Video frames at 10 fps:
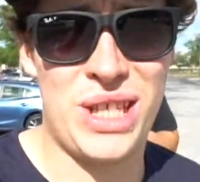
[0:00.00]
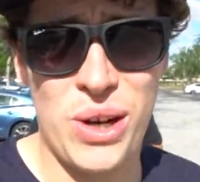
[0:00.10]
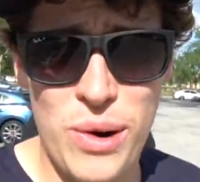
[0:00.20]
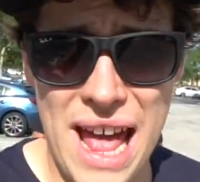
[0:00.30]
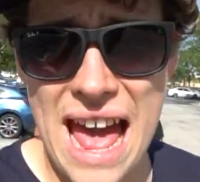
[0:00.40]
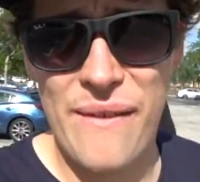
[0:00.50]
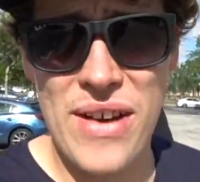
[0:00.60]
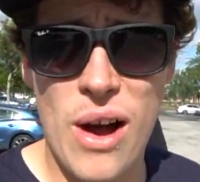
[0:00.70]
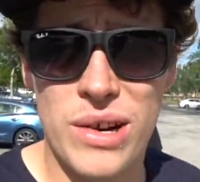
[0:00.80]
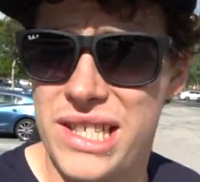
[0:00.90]

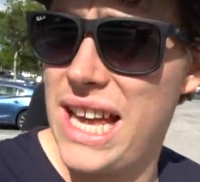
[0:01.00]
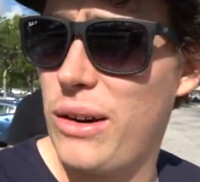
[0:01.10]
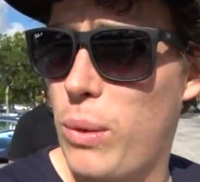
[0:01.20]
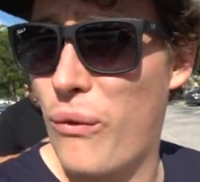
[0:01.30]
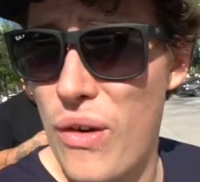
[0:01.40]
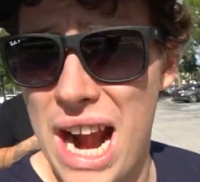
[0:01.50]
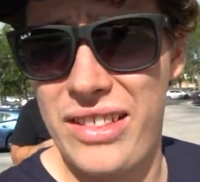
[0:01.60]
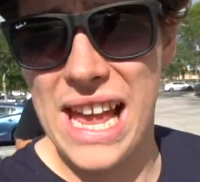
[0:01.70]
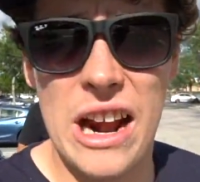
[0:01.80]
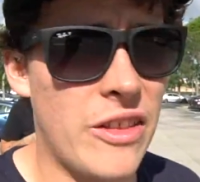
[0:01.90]
2.5 hours later, we're
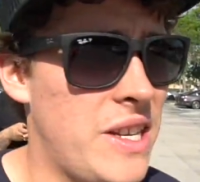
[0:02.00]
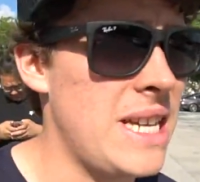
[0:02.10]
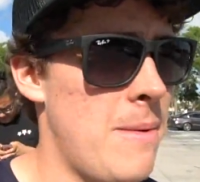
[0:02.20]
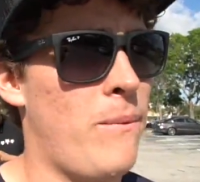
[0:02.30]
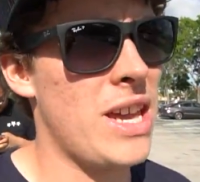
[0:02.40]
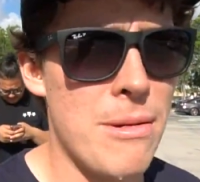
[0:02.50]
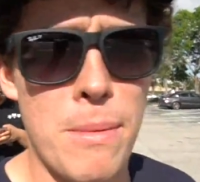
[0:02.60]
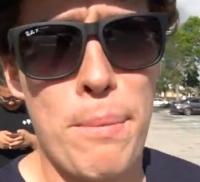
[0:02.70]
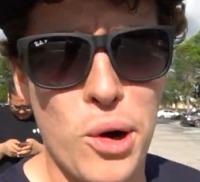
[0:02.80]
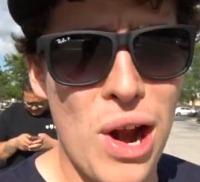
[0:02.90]
finally out of the DMV. I've
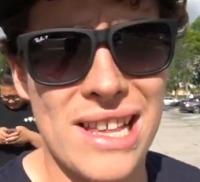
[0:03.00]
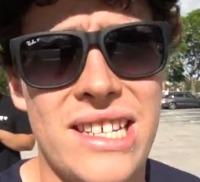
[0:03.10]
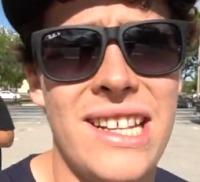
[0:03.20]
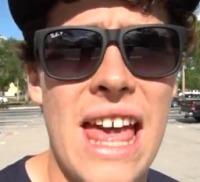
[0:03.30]
been procrastinating